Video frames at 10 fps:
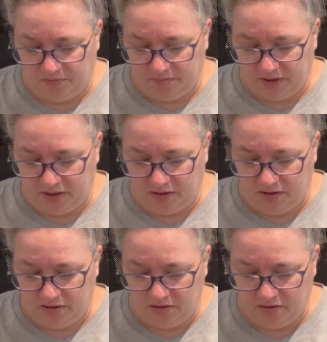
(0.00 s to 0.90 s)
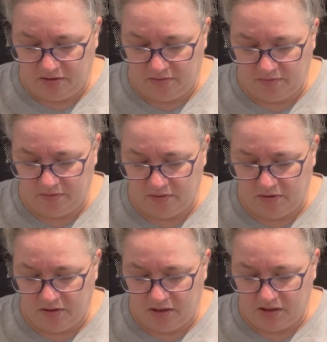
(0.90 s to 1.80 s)
my
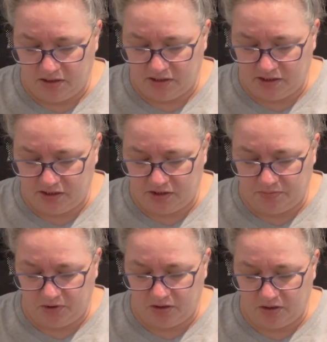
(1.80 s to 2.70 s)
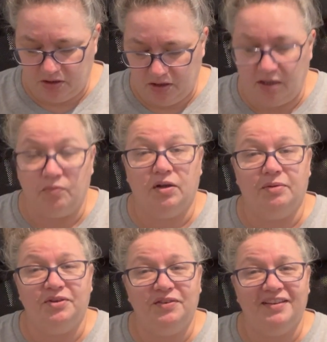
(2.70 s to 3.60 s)
stitch marker, and while
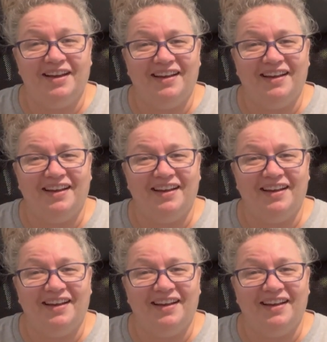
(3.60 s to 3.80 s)
I'm doing that,